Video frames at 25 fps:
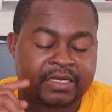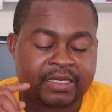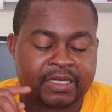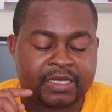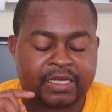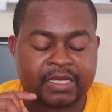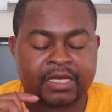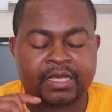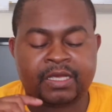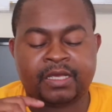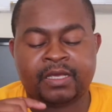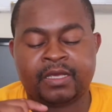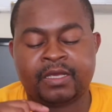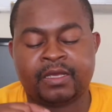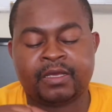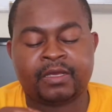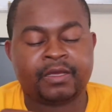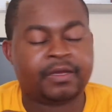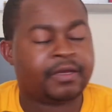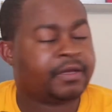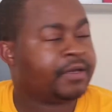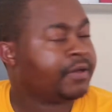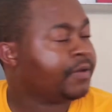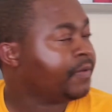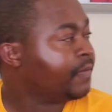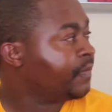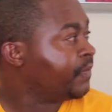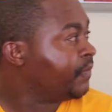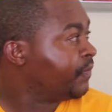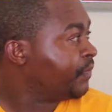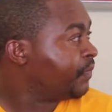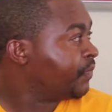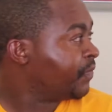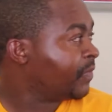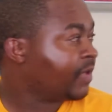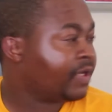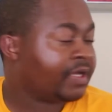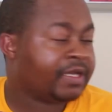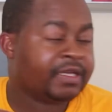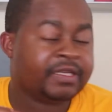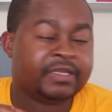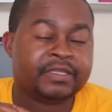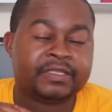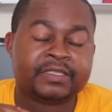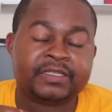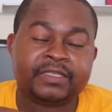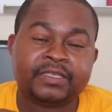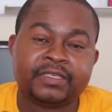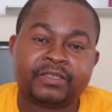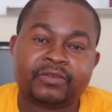
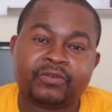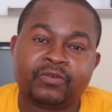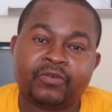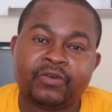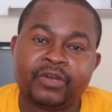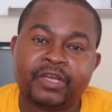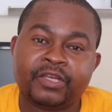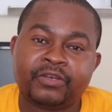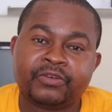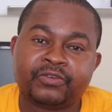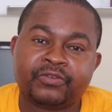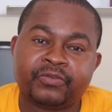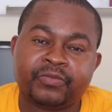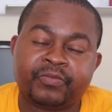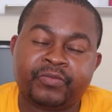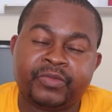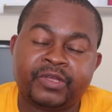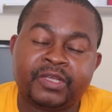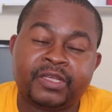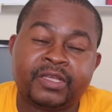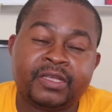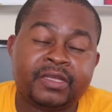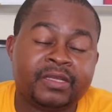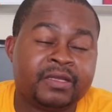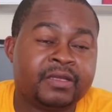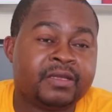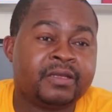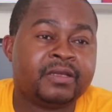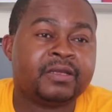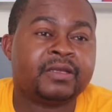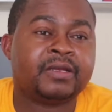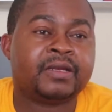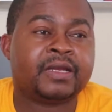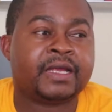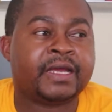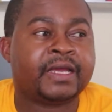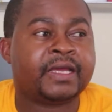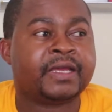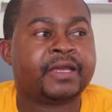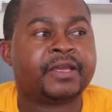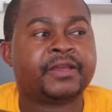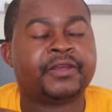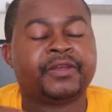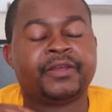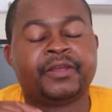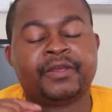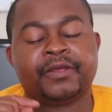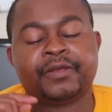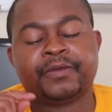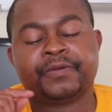Is it going to be like
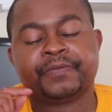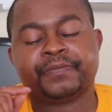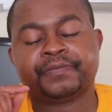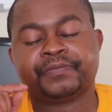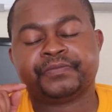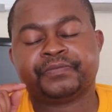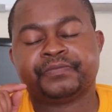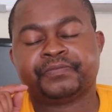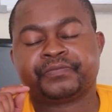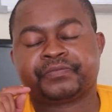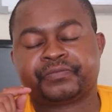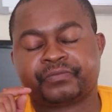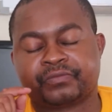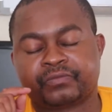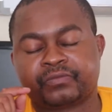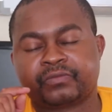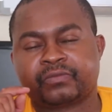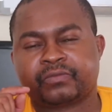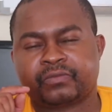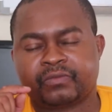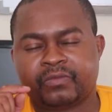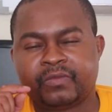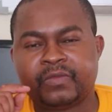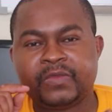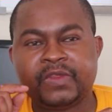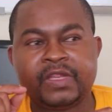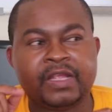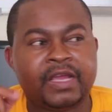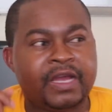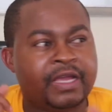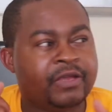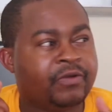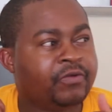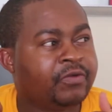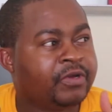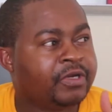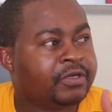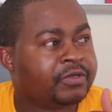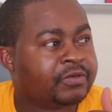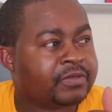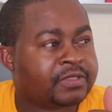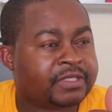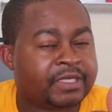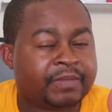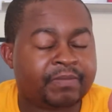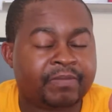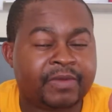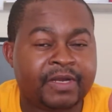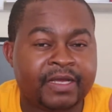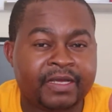are you going to
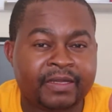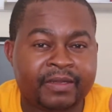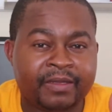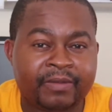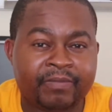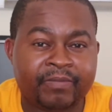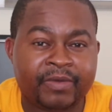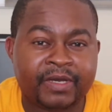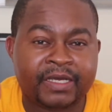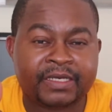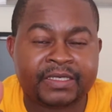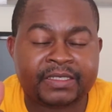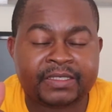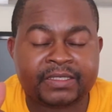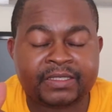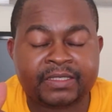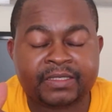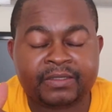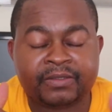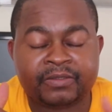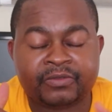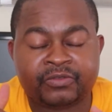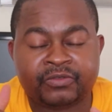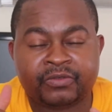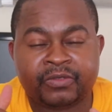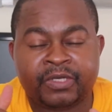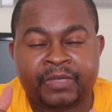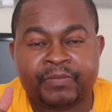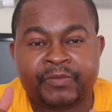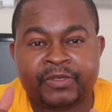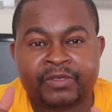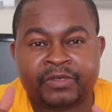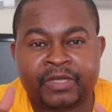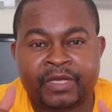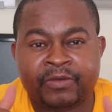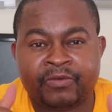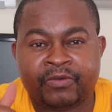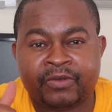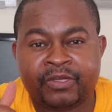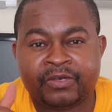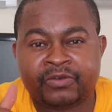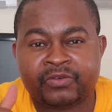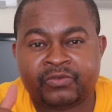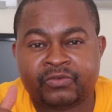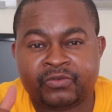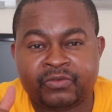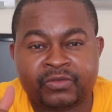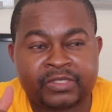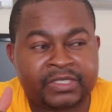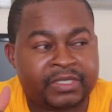supply the battery are you going
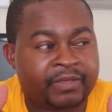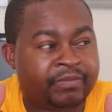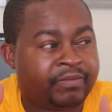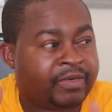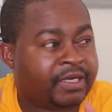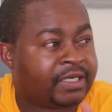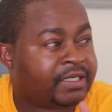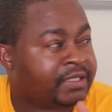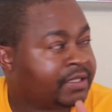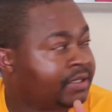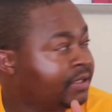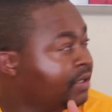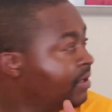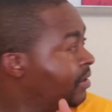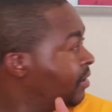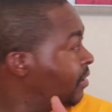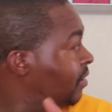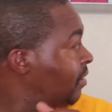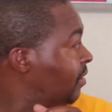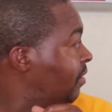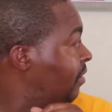to use the battery